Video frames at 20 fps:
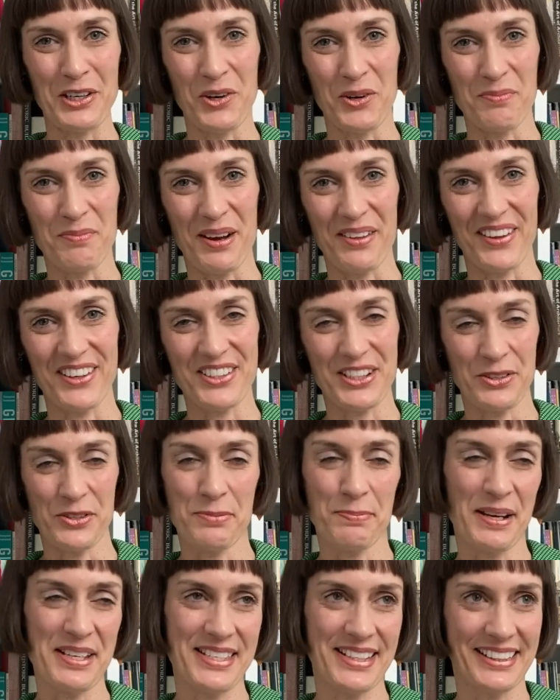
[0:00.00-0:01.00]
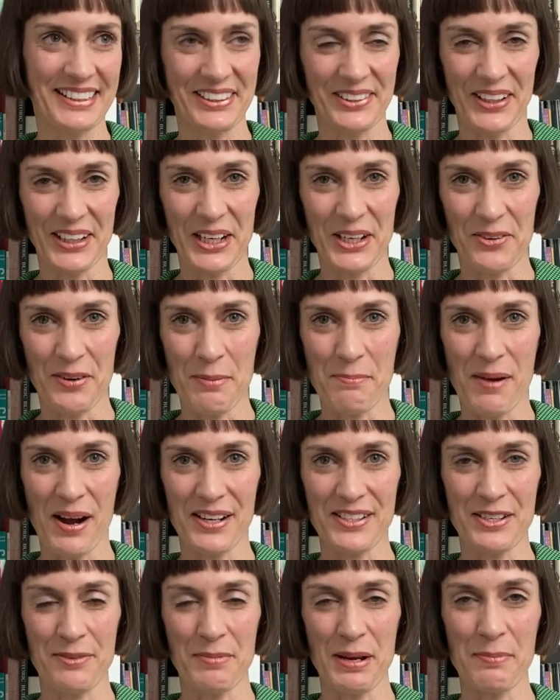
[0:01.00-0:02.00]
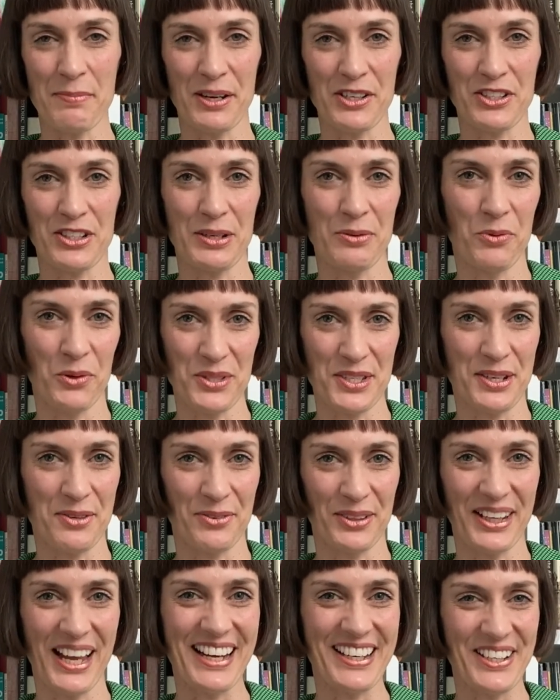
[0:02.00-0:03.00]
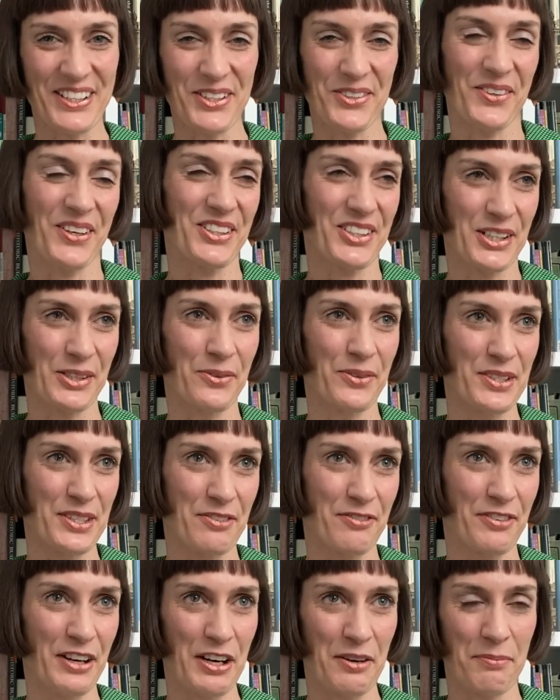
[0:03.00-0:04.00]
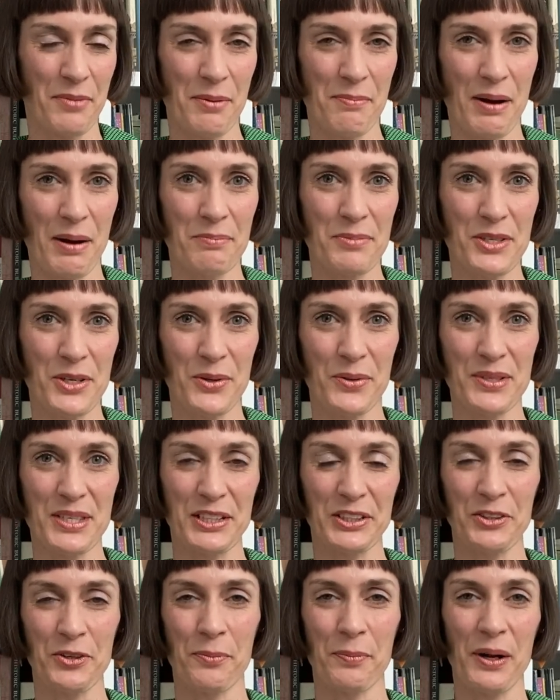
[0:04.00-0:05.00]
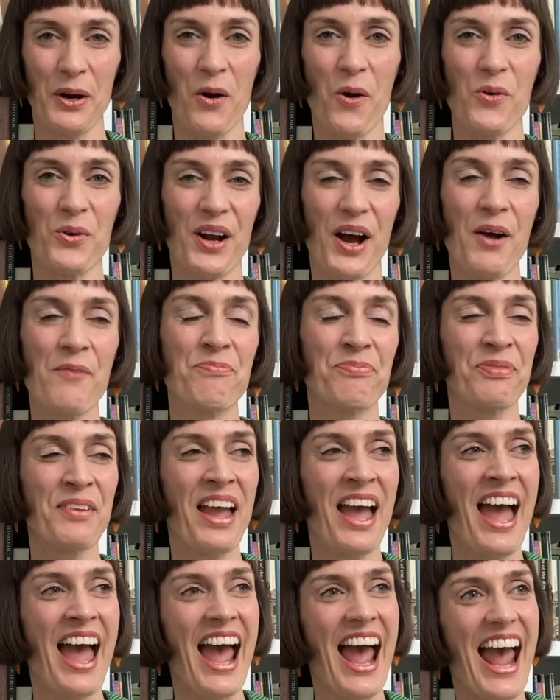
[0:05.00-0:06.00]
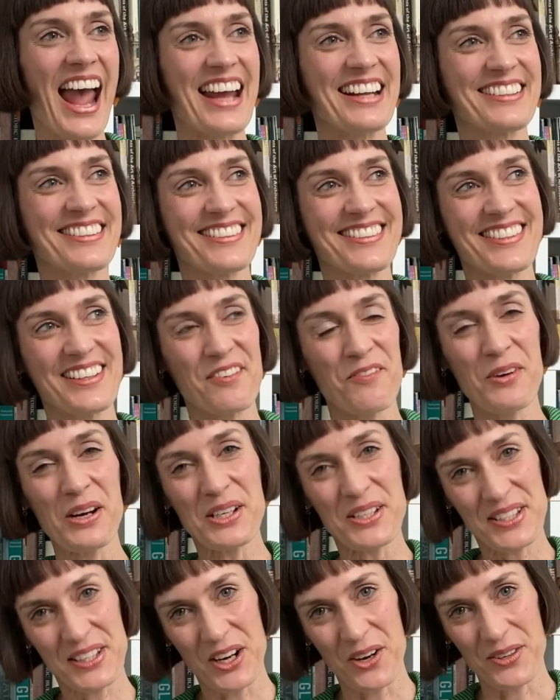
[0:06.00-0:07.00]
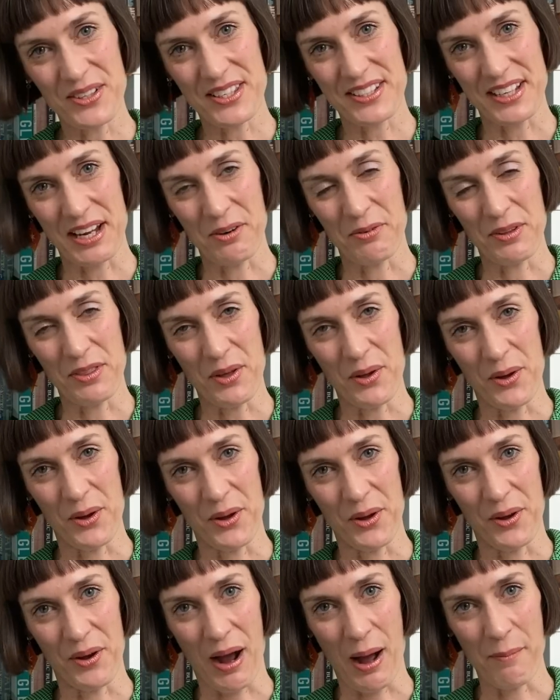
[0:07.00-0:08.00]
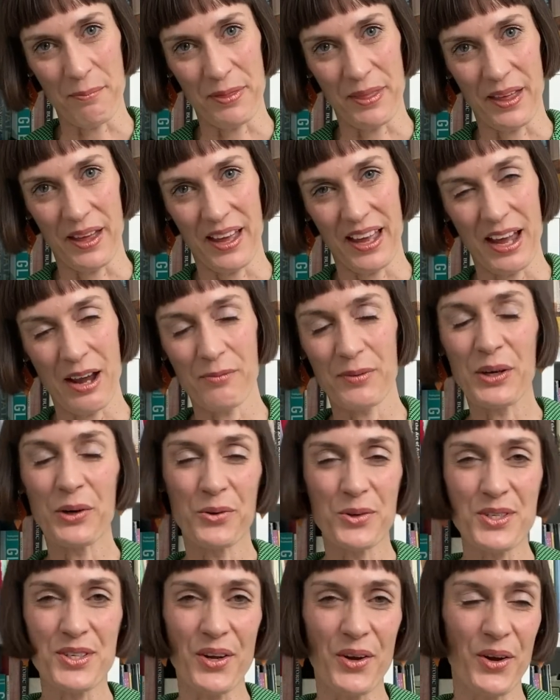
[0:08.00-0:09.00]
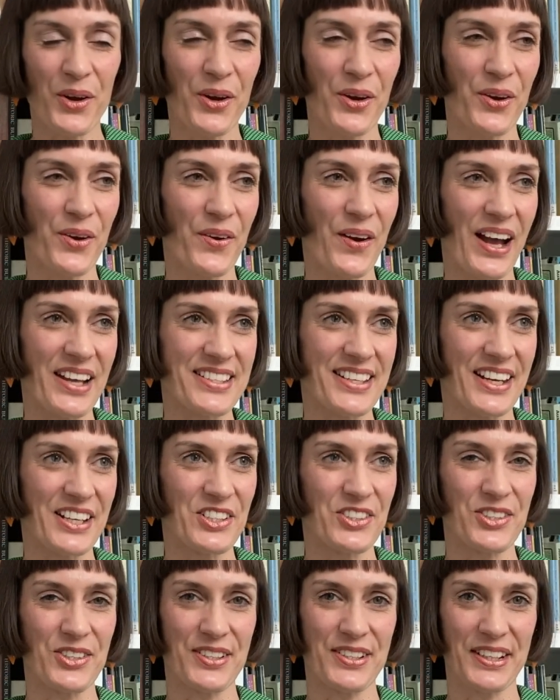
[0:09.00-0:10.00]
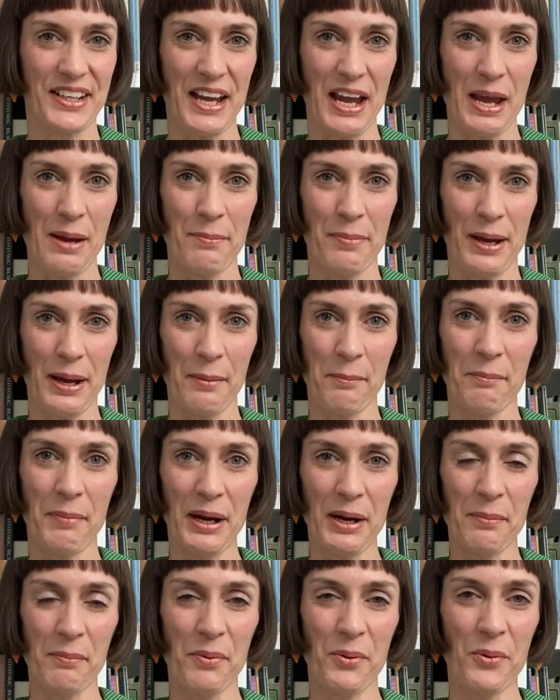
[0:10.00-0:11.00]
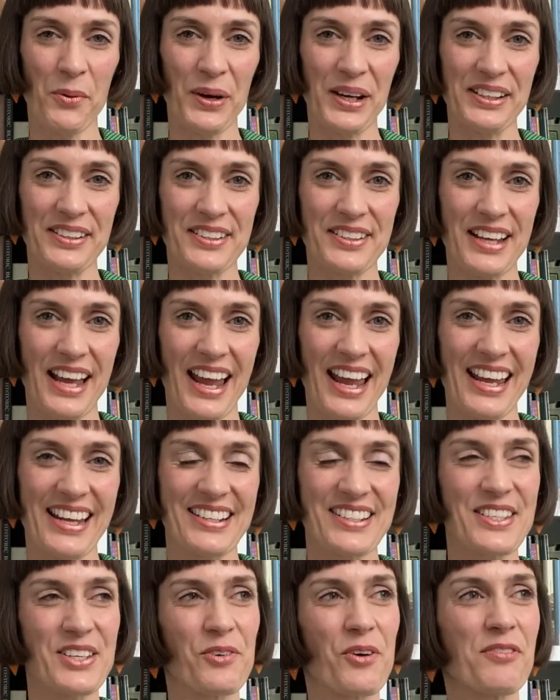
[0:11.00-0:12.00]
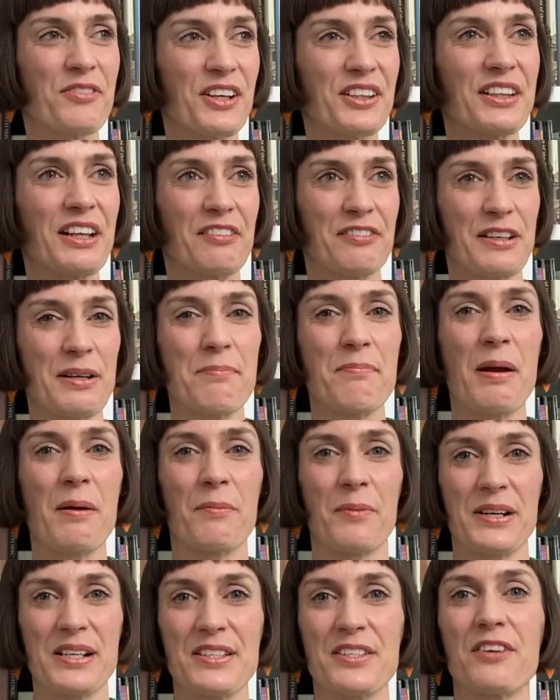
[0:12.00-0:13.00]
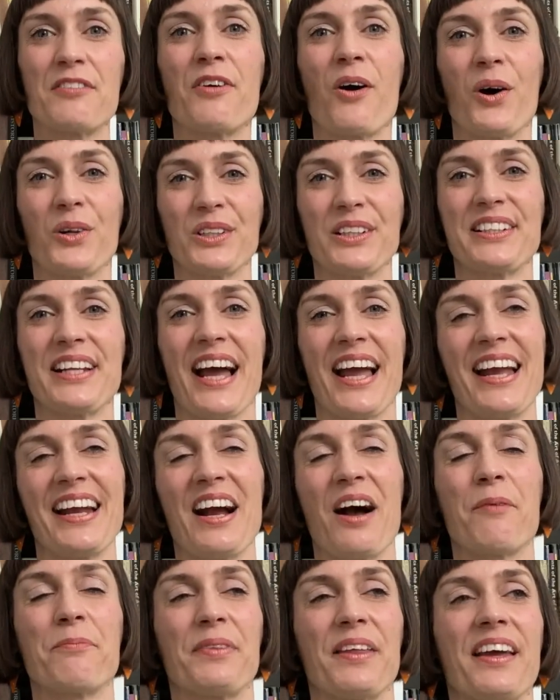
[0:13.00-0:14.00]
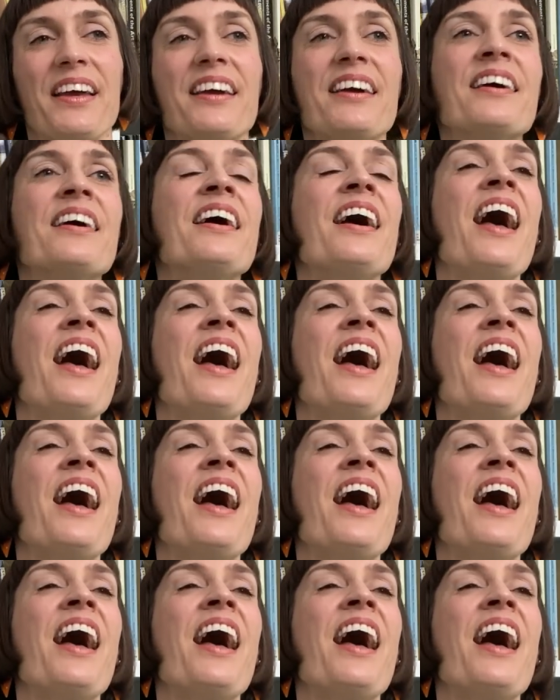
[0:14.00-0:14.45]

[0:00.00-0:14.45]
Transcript: godmother. She was basically like a grandma to me, but she wasn't related to us. She was a friend of my mum's who was a little bit older. And we used to go and stay with her up there. And we also, as kids, used to camp at Munna Point. And so I've got lovely memories of holidaying up there.